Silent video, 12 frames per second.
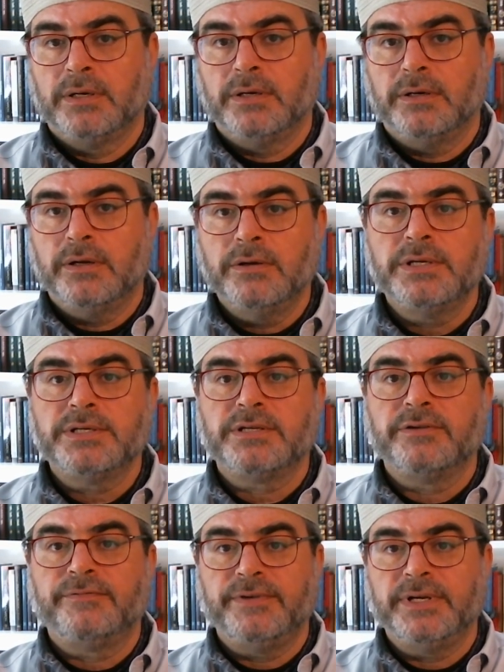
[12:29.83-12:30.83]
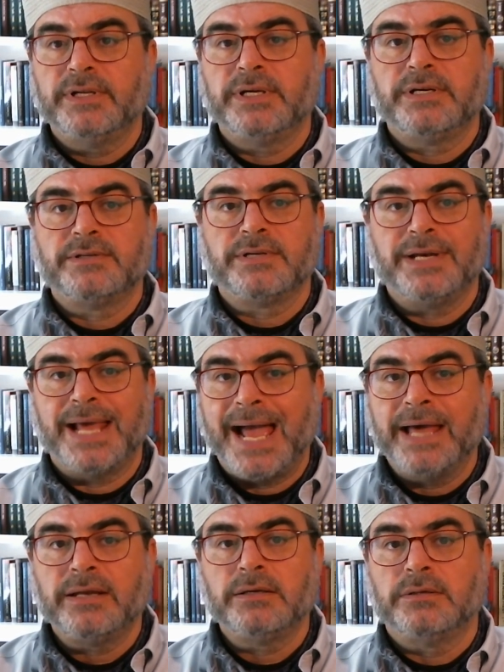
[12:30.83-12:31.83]
Notice the feelings and
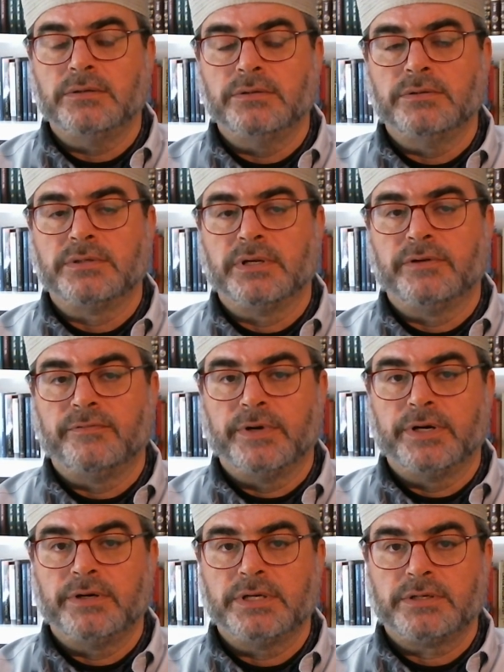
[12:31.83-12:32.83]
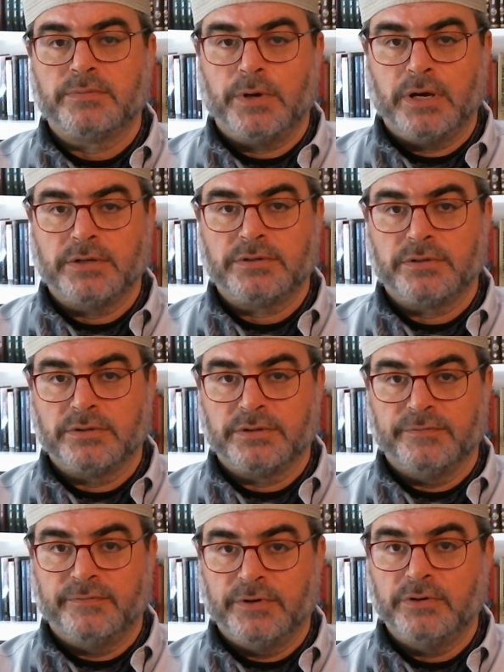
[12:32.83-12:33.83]
attitudes that various postures
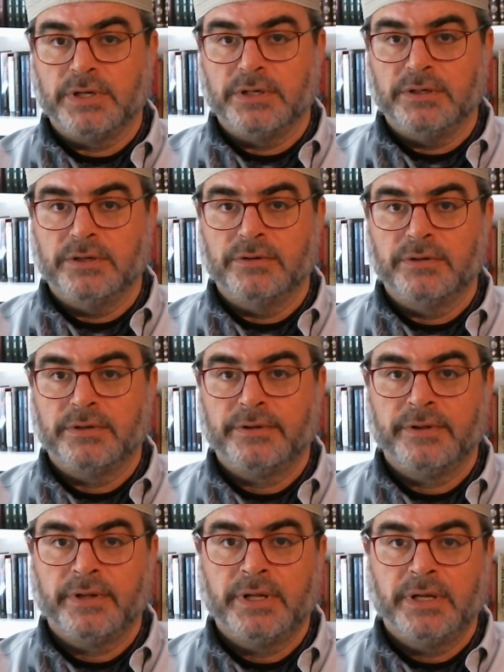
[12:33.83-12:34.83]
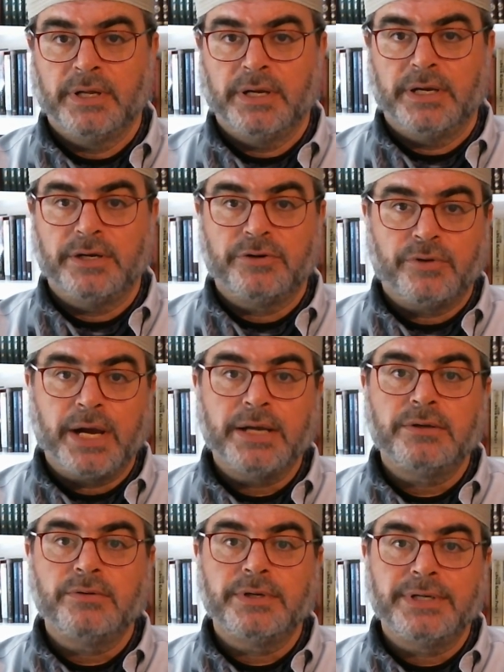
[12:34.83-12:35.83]
evoke in you, and try
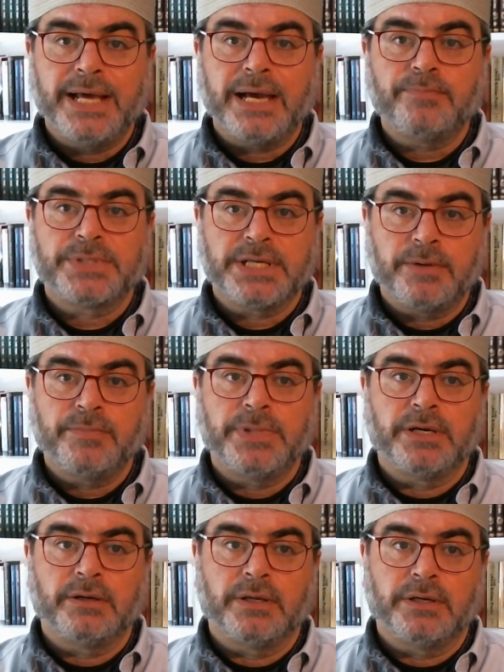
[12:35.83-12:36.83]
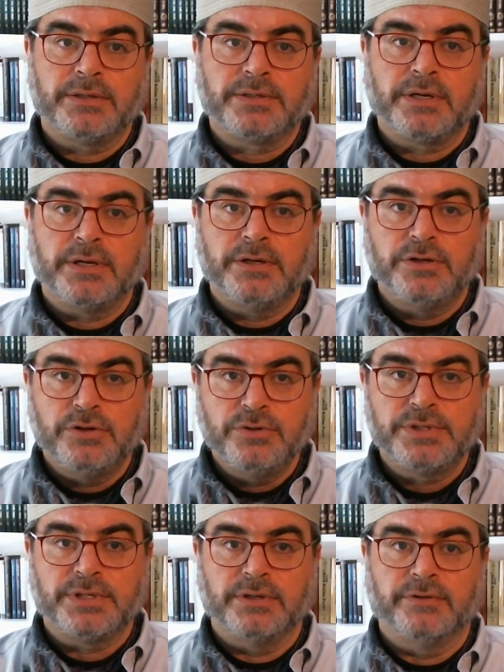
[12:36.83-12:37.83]
to adapt something that is
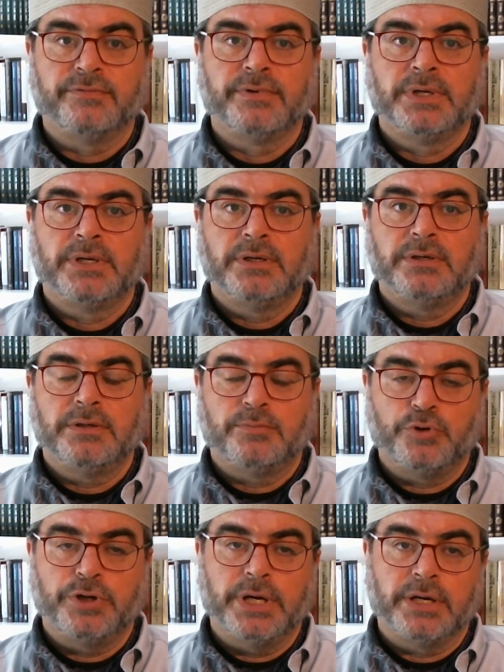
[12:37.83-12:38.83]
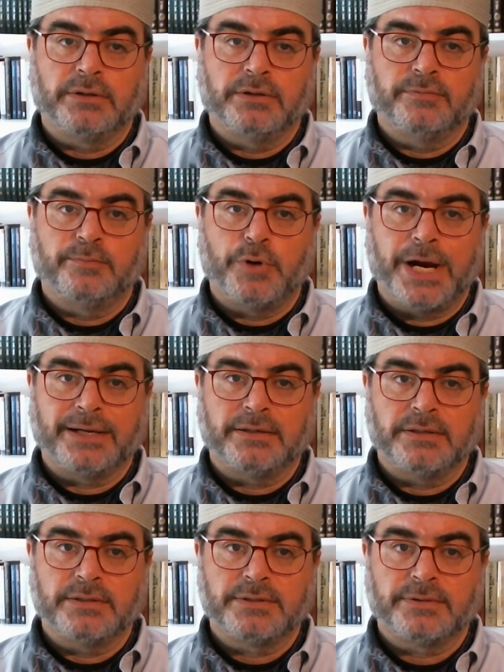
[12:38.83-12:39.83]
conducive to productive practice.